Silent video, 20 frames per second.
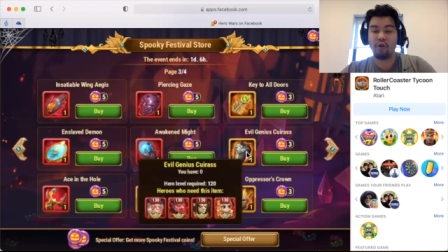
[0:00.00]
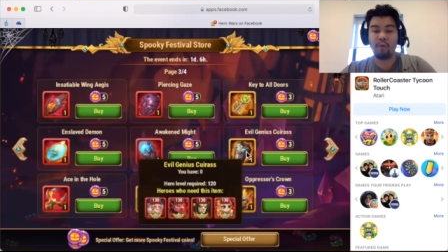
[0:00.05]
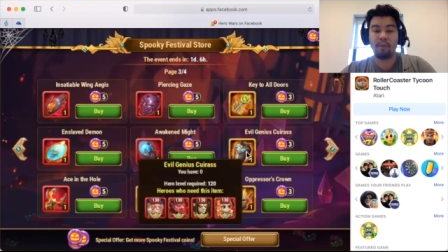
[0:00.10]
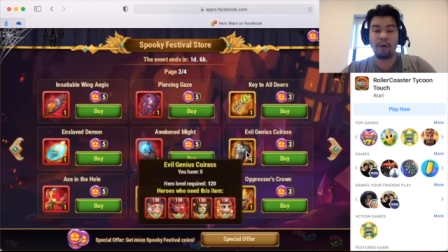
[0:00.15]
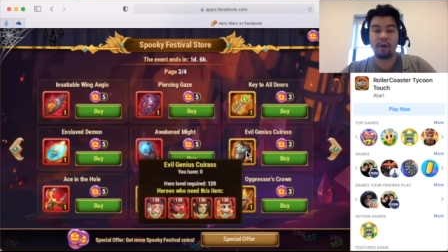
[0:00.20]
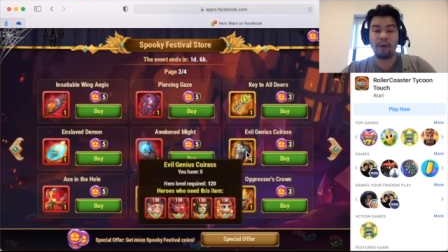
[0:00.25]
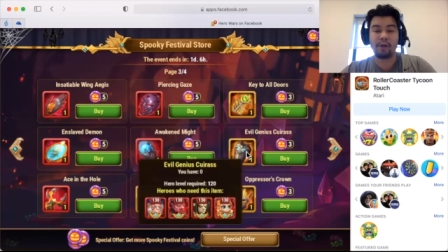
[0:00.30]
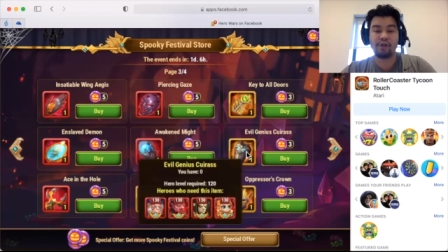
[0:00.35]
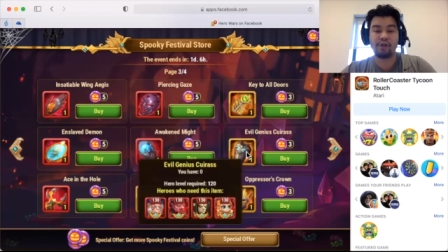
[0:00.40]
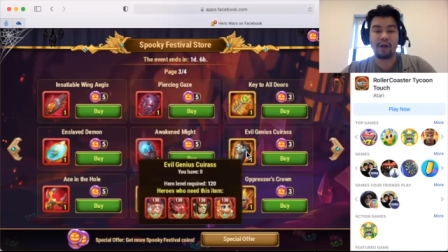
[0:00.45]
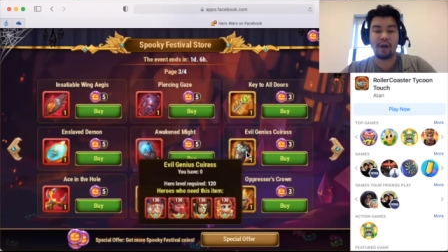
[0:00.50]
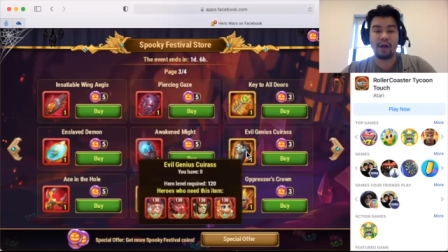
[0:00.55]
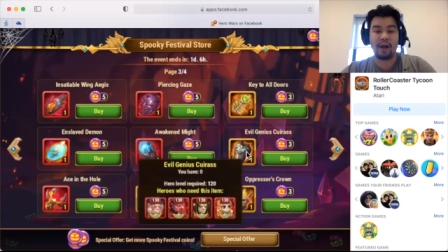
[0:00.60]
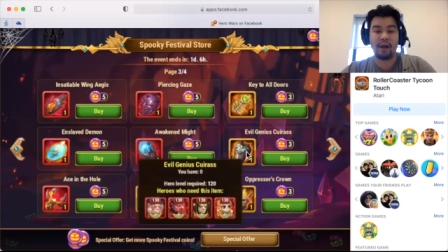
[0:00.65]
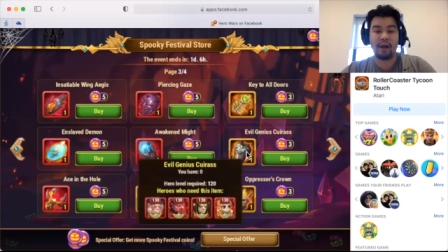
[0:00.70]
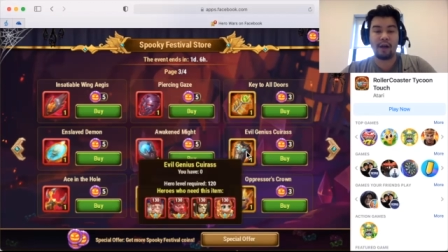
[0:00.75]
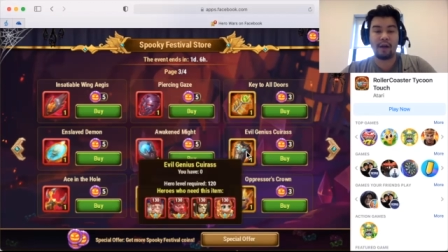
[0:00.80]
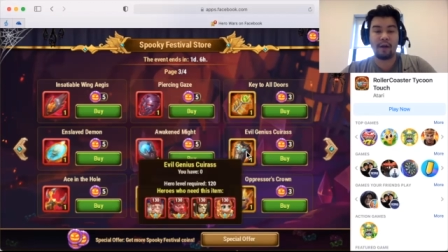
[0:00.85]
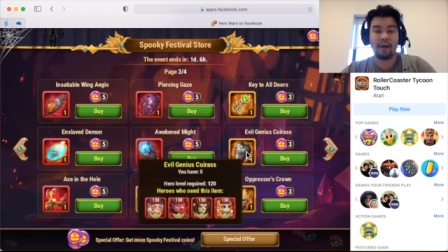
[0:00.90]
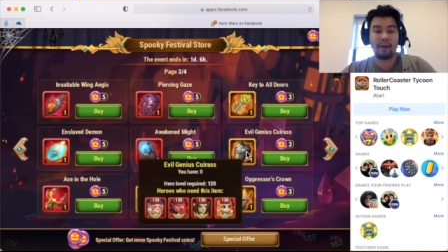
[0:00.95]
much
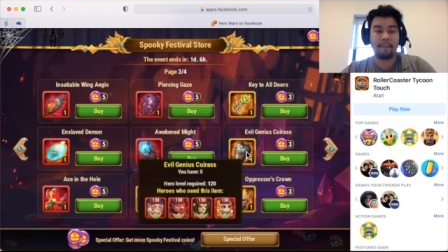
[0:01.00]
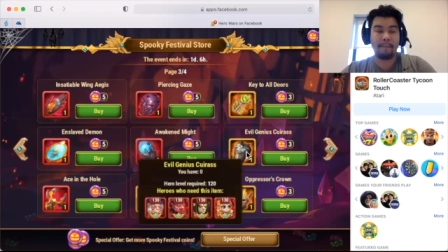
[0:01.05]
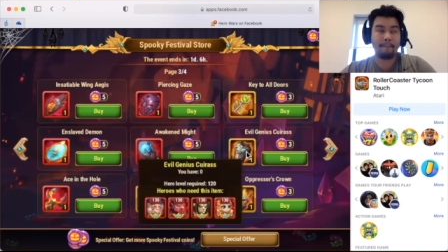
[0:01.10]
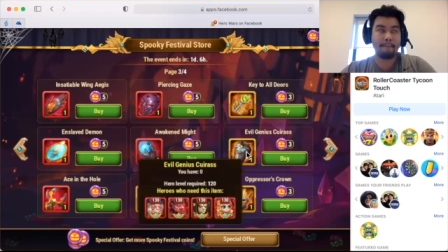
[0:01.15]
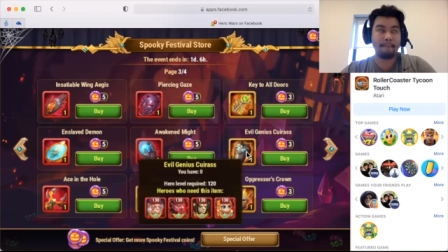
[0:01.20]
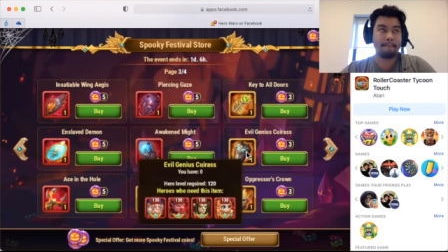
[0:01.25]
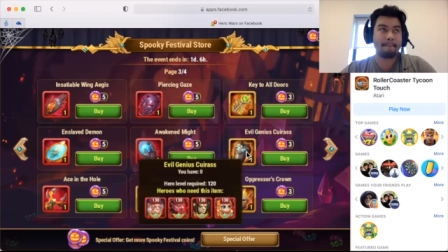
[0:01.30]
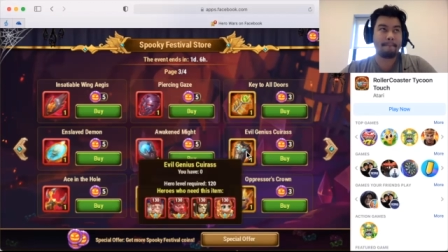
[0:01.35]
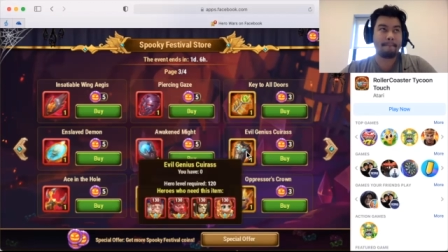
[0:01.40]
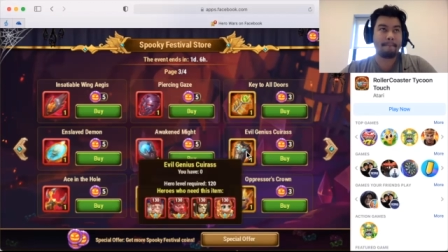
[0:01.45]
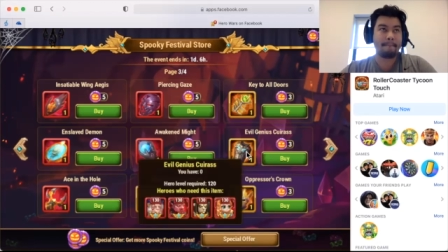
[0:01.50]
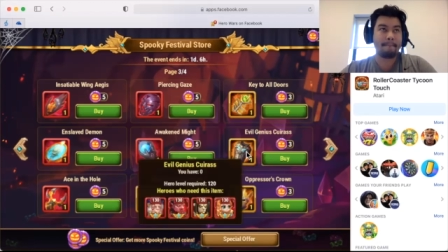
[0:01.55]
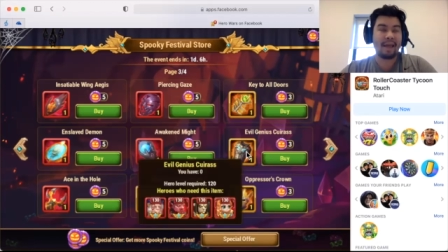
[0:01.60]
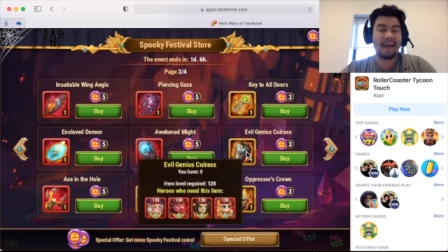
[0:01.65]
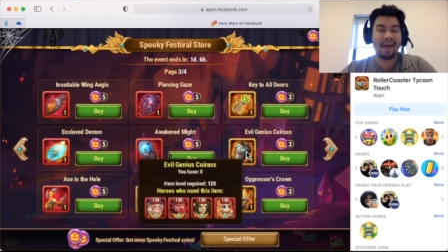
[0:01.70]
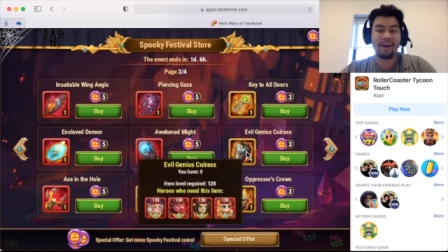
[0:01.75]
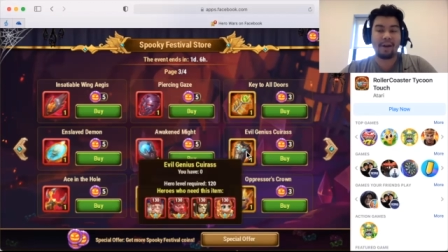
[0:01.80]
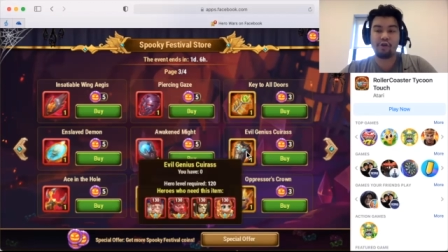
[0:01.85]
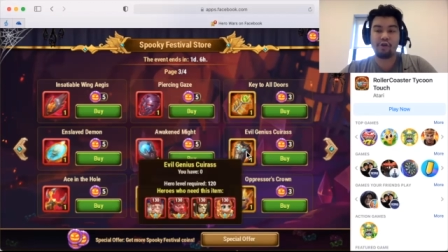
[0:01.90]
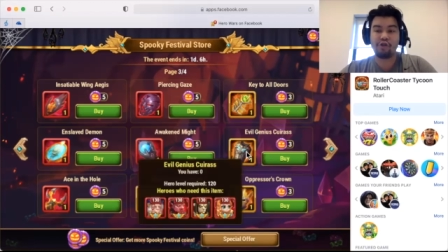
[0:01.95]

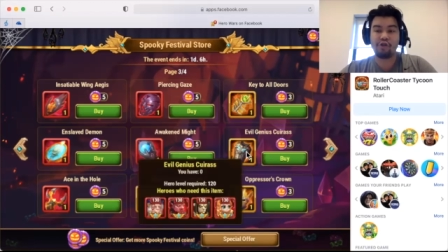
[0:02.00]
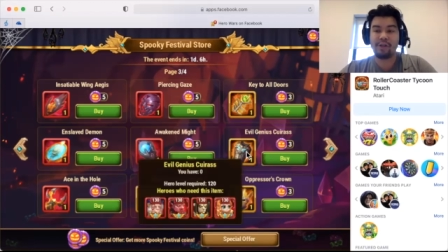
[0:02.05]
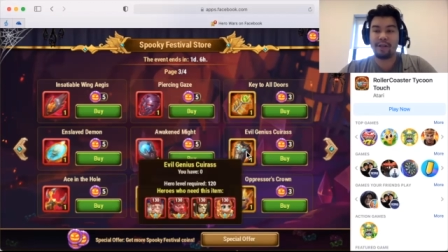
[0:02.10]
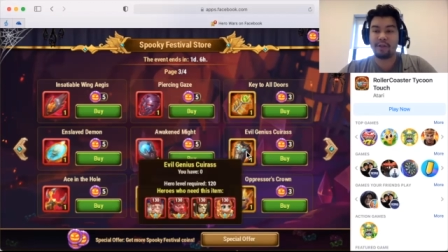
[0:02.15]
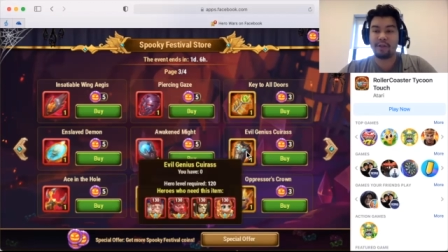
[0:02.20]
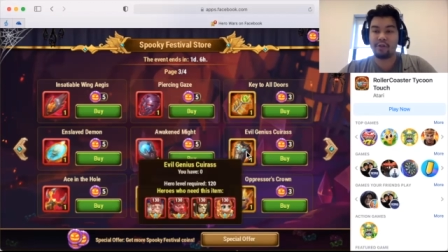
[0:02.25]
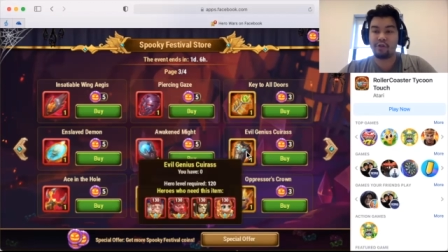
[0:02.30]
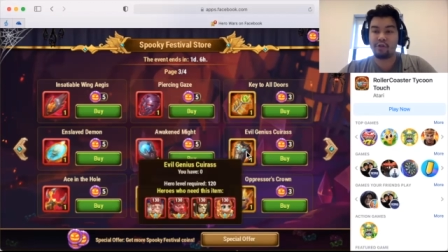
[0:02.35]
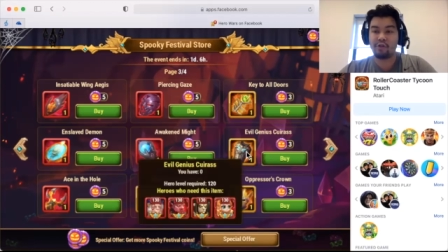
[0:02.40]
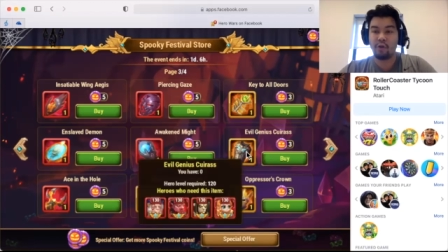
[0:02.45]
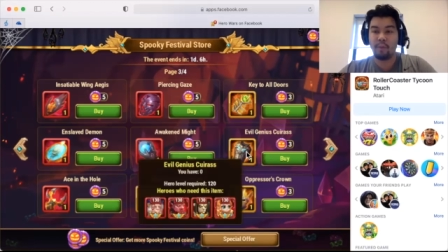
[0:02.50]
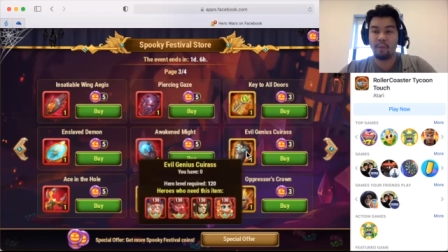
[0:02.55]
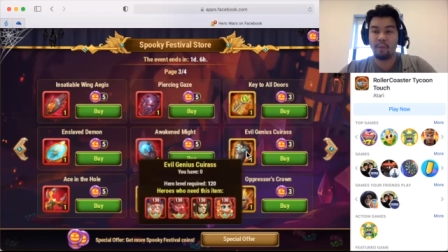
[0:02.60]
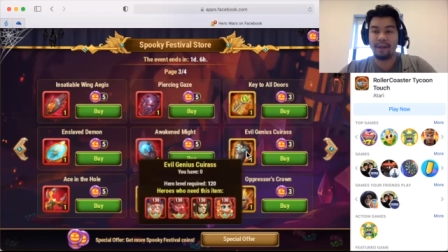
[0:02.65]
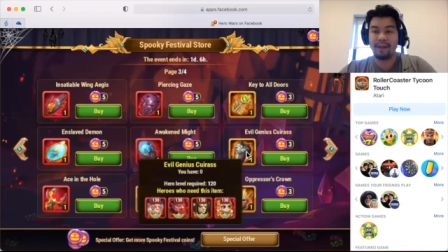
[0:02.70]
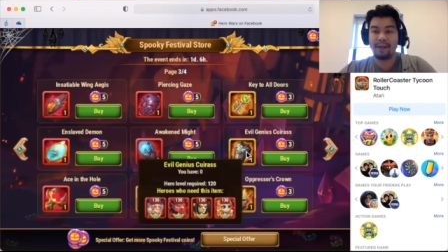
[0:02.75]
energy and so many